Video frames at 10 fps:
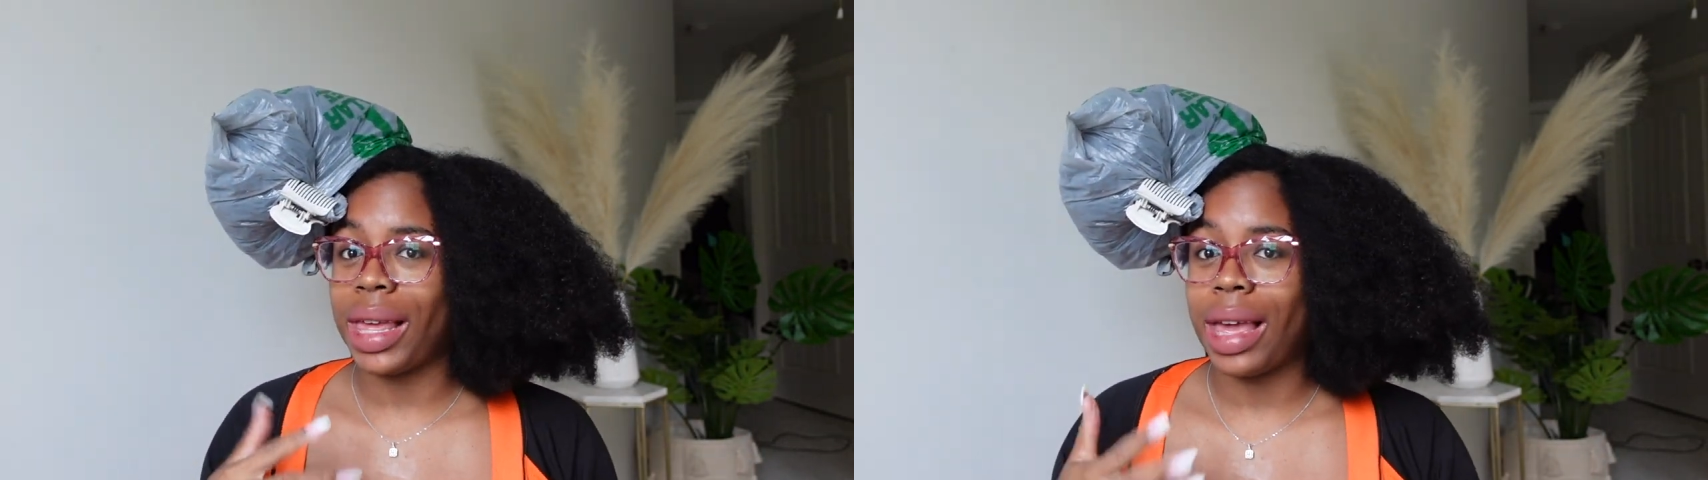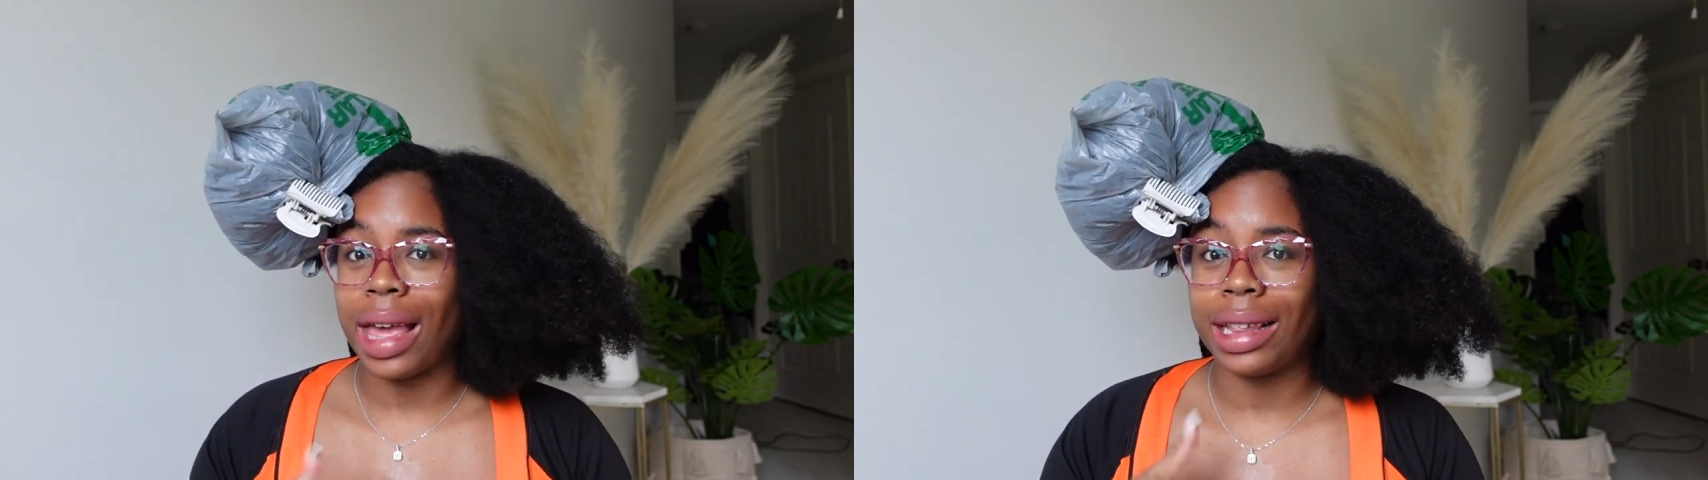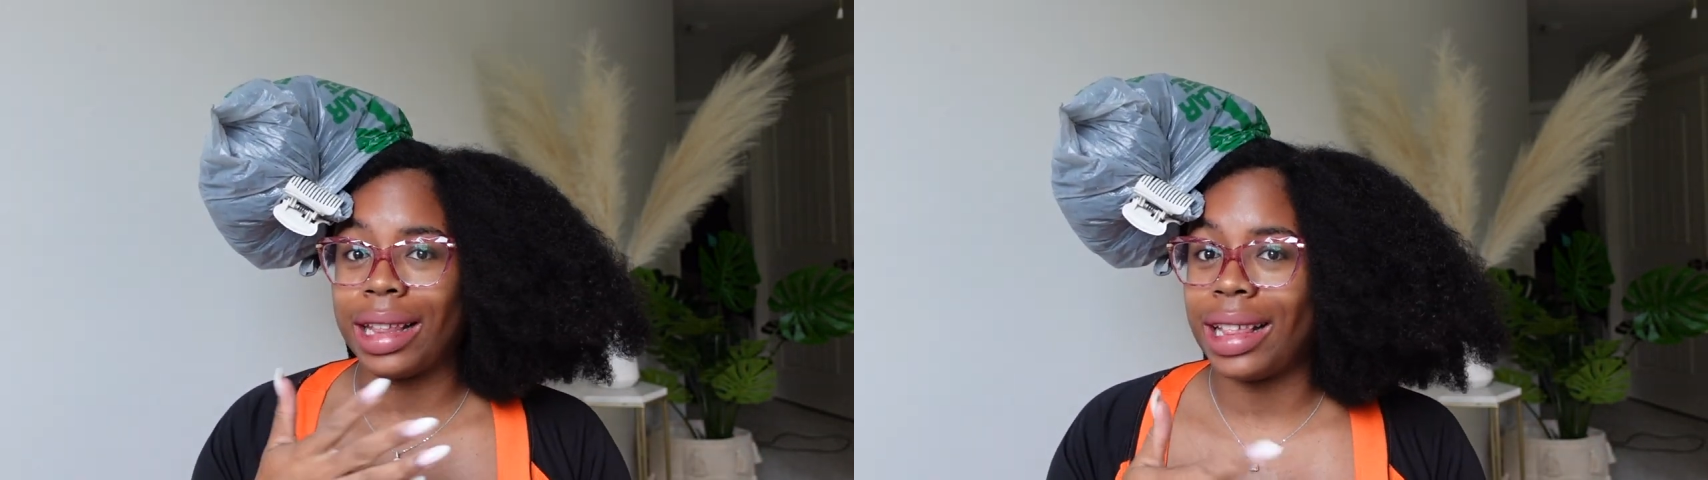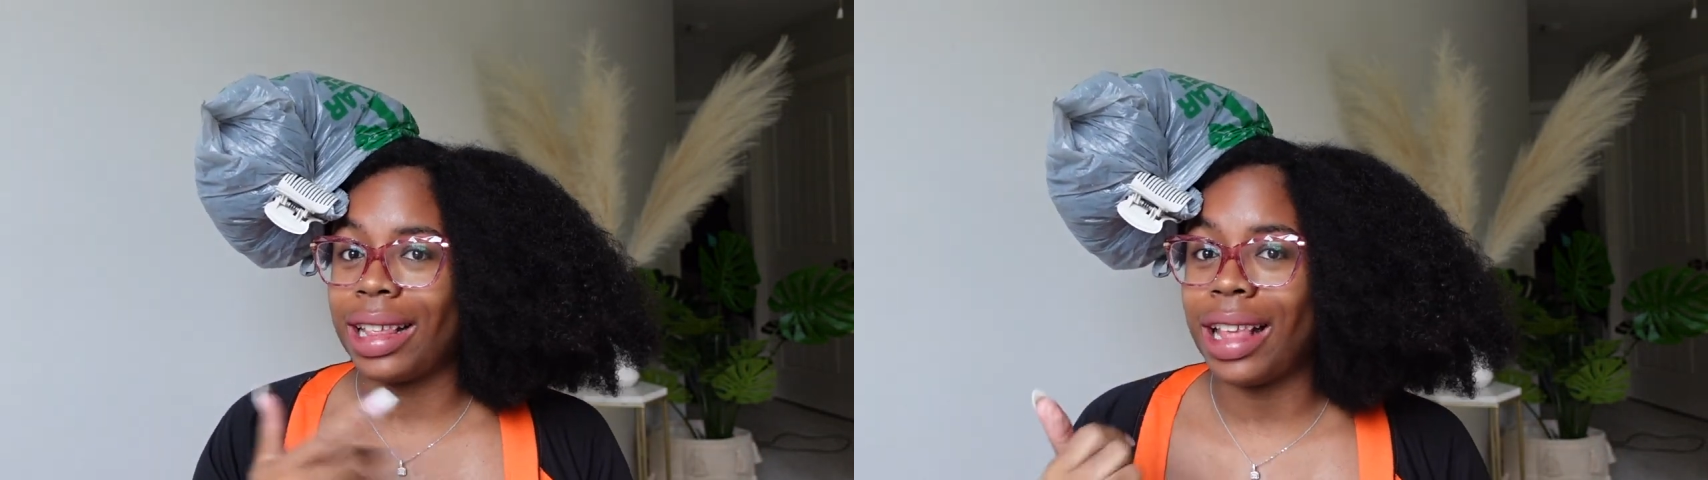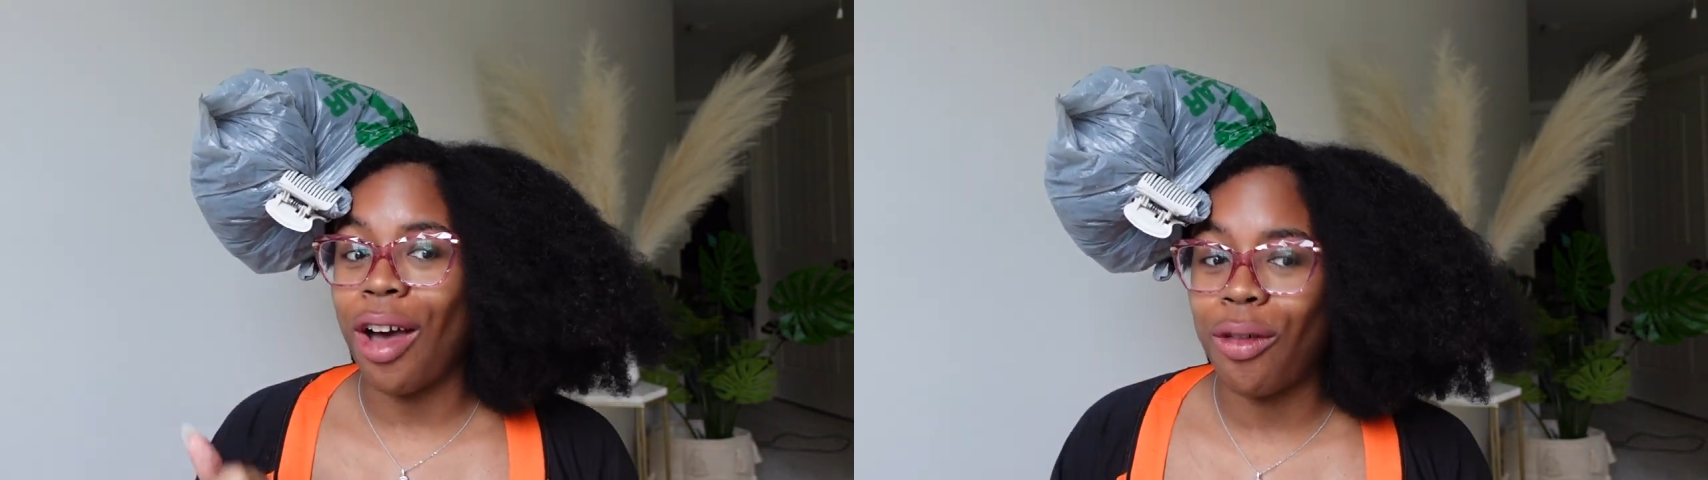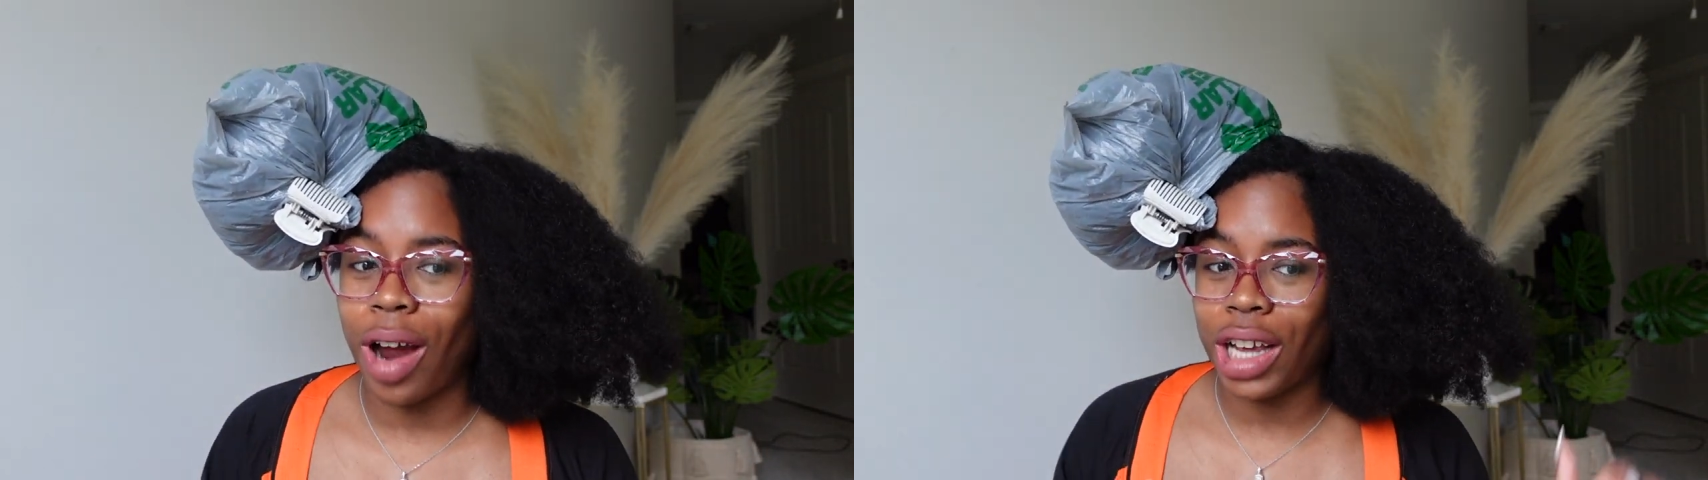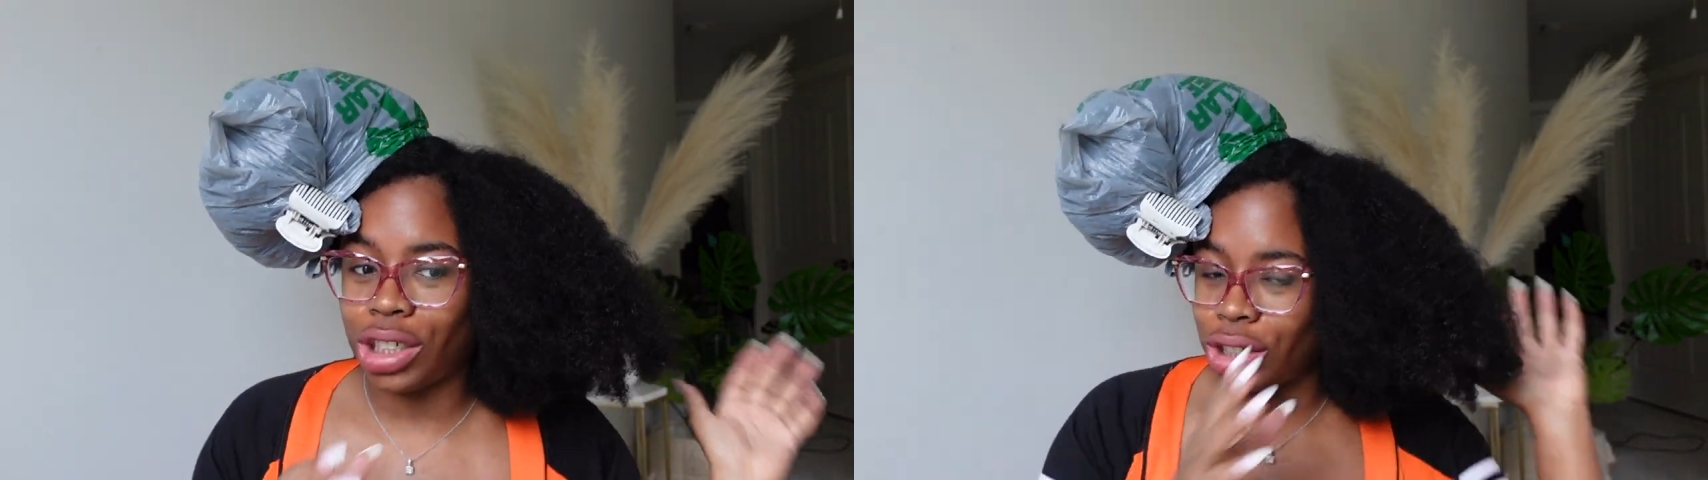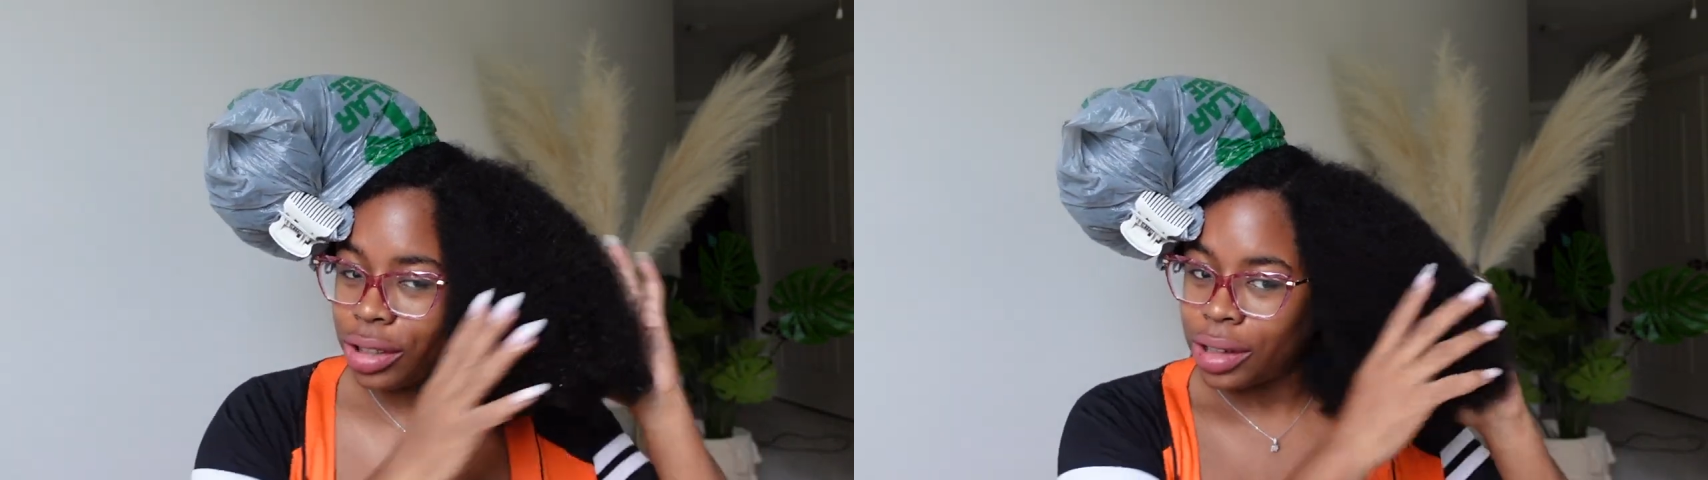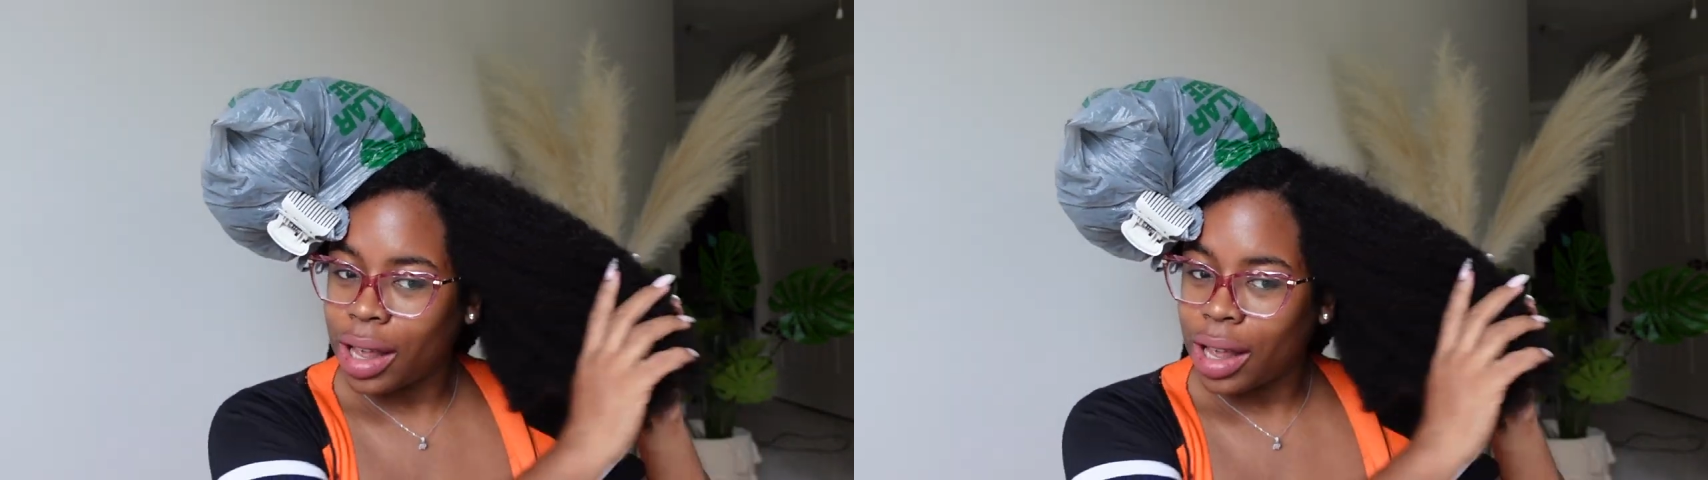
because this is a brush.